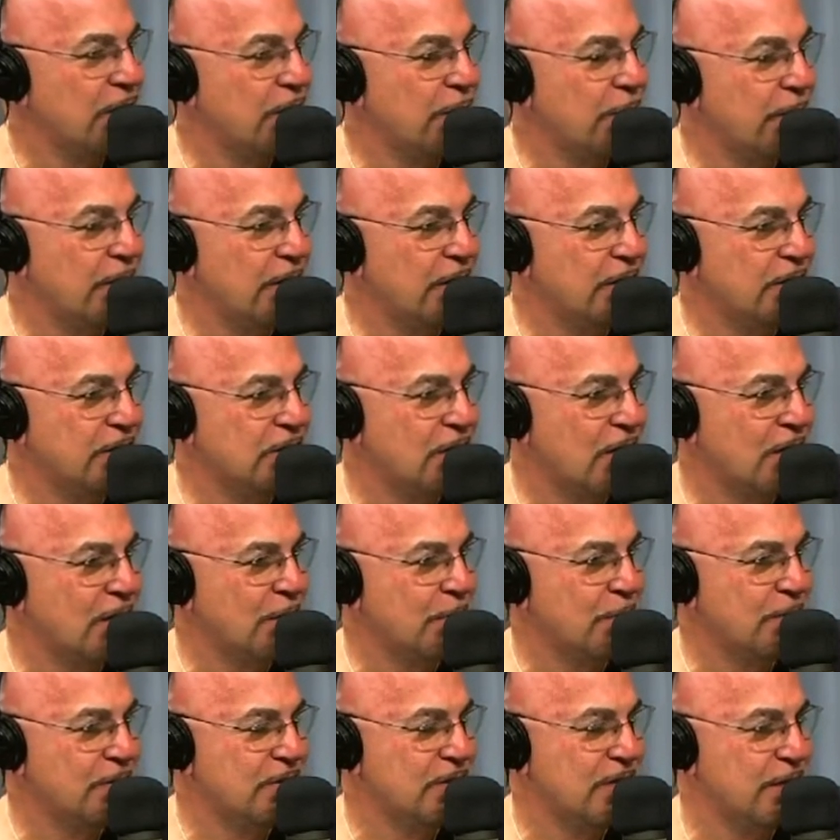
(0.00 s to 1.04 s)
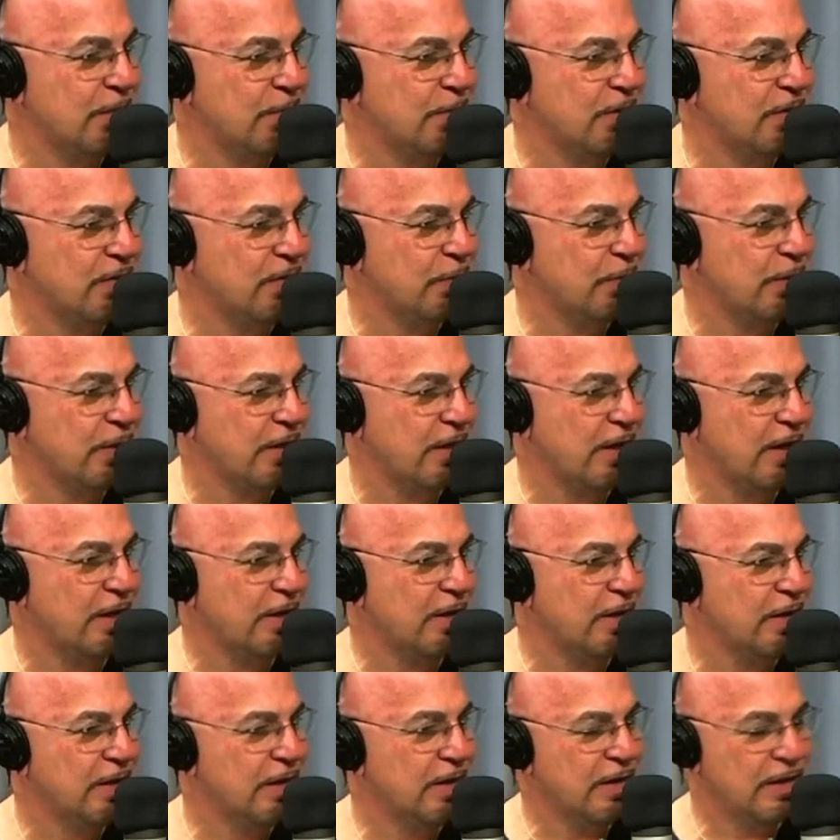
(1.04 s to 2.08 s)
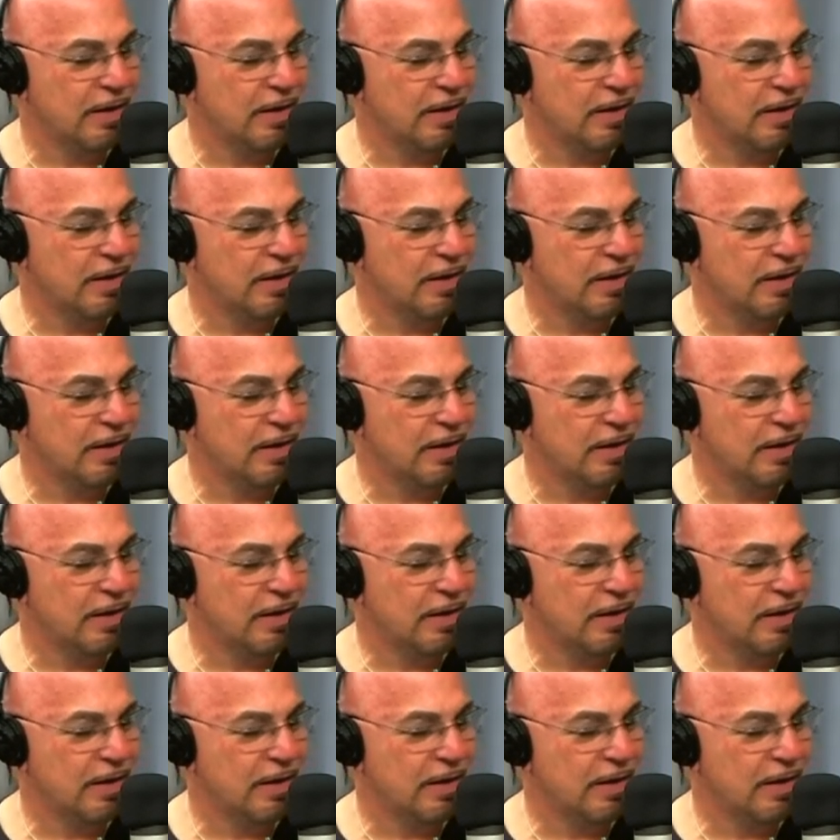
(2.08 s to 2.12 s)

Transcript: You know what? Talk about to him this weekend.